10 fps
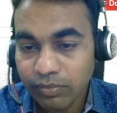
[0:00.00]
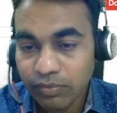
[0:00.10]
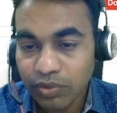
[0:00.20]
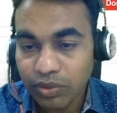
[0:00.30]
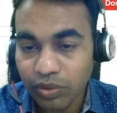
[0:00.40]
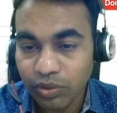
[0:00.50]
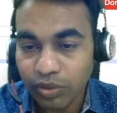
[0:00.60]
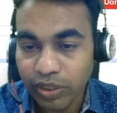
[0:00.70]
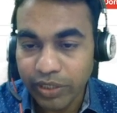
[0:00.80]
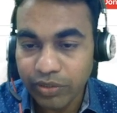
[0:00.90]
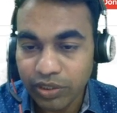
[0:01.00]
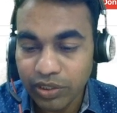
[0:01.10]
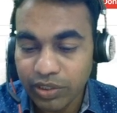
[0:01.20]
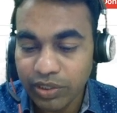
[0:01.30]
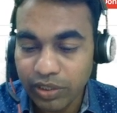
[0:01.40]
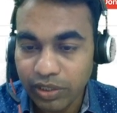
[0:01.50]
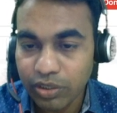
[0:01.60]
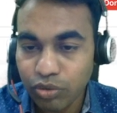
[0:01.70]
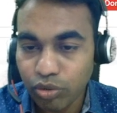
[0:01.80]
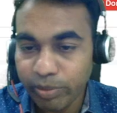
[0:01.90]
So okay, so this is
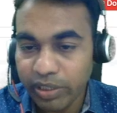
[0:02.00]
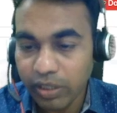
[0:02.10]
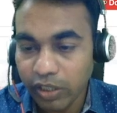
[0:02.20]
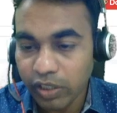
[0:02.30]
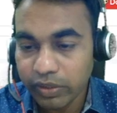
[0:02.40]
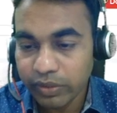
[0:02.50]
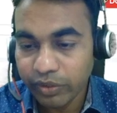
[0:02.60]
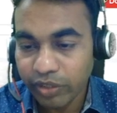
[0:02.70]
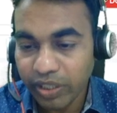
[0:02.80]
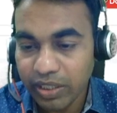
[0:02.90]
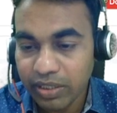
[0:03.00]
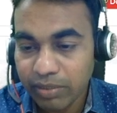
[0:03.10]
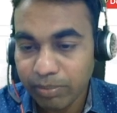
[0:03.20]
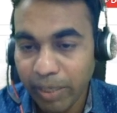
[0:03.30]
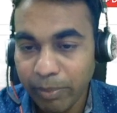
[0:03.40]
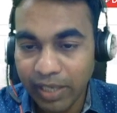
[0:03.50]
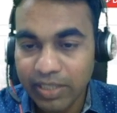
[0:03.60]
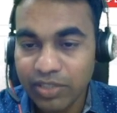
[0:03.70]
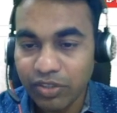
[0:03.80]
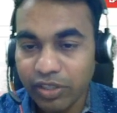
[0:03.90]
this should be dot. Okay, my
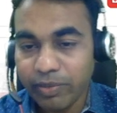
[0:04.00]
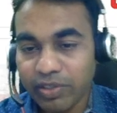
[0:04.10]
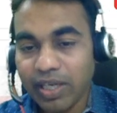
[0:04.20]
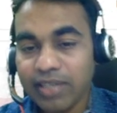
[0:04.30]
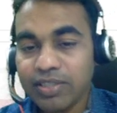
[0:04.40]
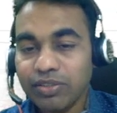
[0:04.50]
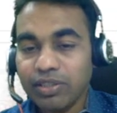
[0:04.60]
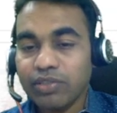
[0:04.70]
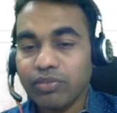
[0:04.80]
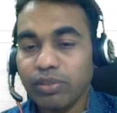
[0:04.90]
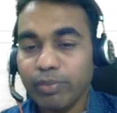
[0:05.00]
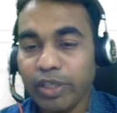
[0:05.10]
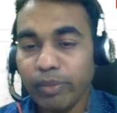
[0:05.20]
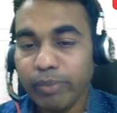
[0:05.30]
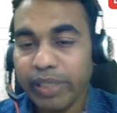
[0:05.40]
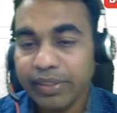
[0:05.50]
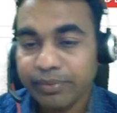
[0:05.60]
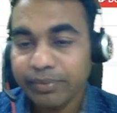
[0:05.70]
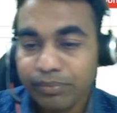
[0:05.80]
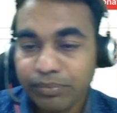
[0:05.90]
bad, sorry about that. That should not be comma.
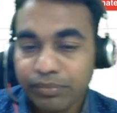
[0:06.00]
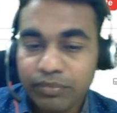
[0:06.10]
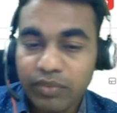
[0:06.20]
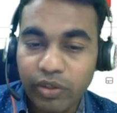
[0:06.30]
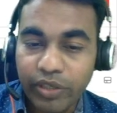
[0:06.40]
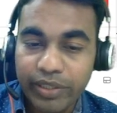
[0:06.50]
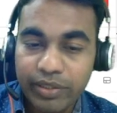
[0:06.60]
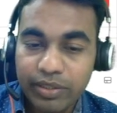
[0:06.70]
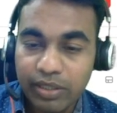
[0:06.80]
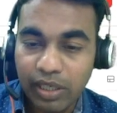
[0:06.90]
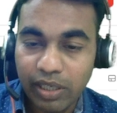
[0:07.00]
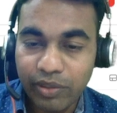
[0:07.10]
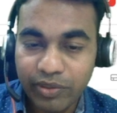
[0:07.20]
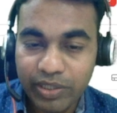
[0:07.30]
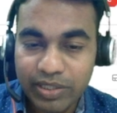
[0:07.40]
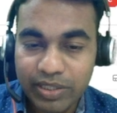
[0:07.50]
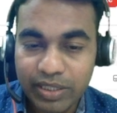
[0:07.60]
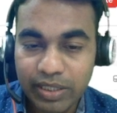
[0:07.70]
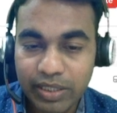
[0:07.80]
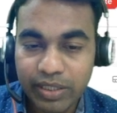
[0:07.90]
Okay, now you can
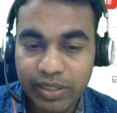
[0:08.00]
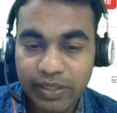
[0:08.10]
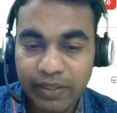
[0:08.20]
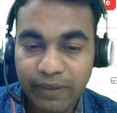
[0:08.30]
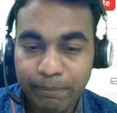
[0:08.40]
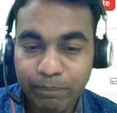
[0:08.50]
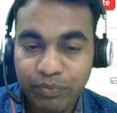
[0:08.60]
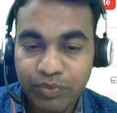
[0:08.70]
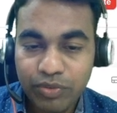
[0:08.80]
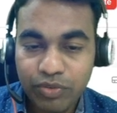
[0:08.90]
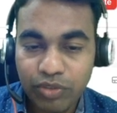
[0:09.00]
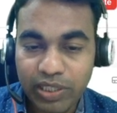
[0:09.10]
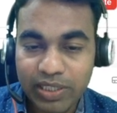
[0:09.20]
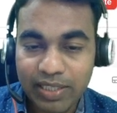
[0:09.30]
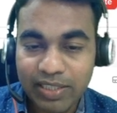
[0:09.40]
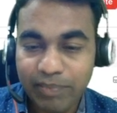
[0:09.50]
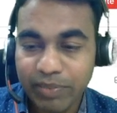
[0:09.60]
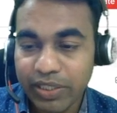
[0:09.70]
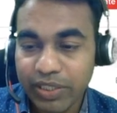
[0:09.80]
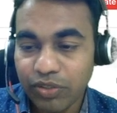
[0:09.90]
see. So it is
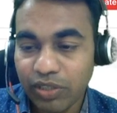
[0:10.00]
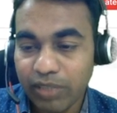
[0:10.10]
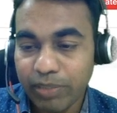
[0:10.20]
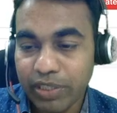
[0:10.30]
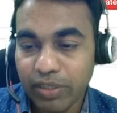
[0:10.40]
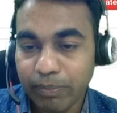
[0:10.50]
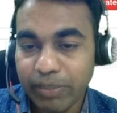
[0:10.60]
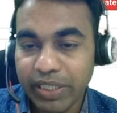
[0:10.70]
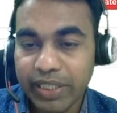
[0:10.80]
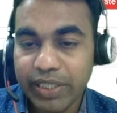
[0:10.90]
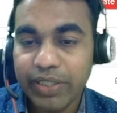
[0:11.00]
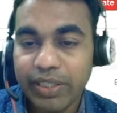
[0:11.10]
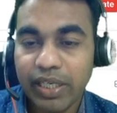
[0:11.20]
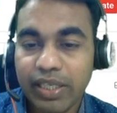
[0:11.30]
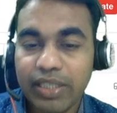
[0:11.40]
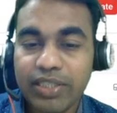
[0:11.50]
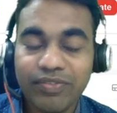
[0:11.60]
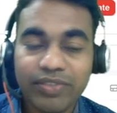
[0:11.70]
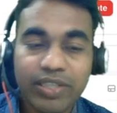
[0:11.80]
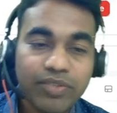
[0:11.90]
accepted. So let me submit it and let's see
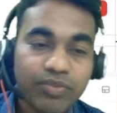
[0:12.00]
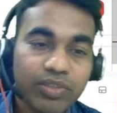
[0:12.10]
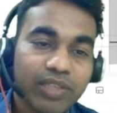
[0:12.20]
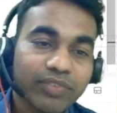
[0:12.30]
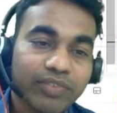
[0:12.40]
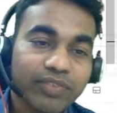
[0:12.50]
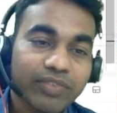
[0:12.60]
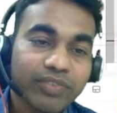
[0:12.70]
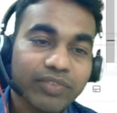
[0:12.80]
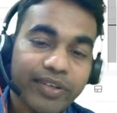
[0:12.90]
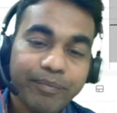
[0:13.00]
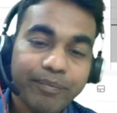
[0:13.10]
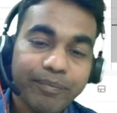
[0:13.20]
if it is working fine. Okay.